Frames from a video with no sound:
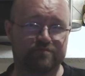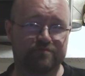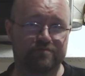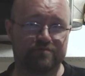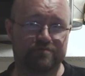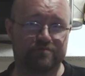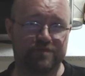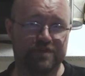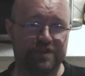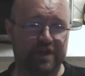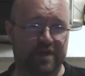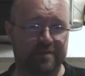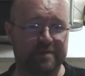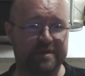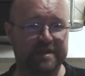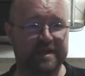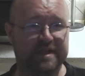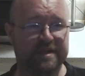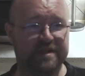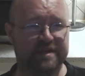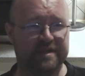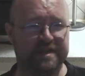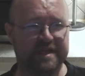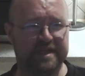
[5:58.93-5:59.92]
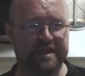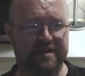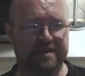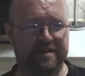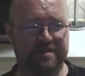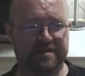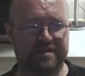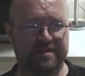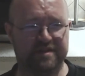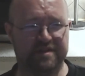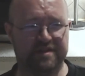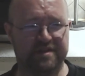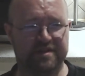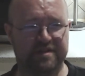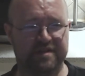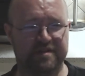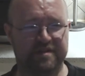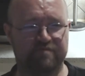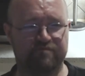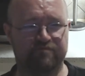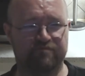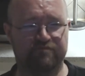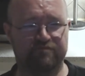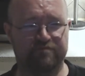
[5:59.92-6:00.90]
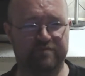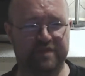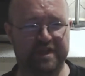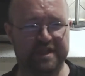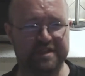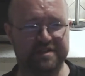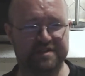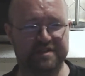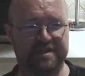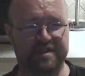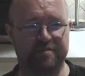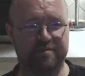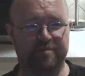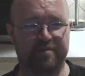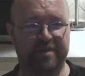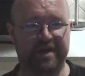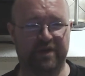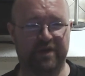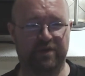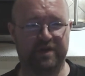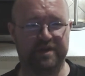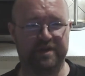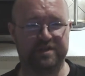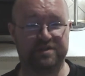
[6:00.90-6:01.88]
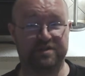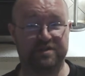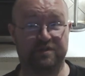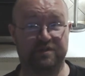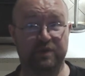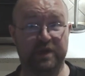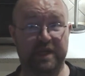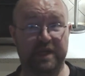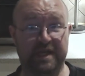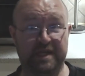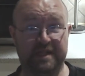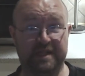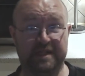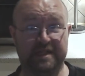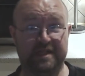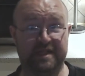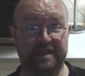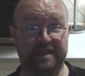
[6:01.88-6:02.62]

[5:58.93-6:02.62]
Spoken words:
dominant yet pleasant bitterness. Okay, that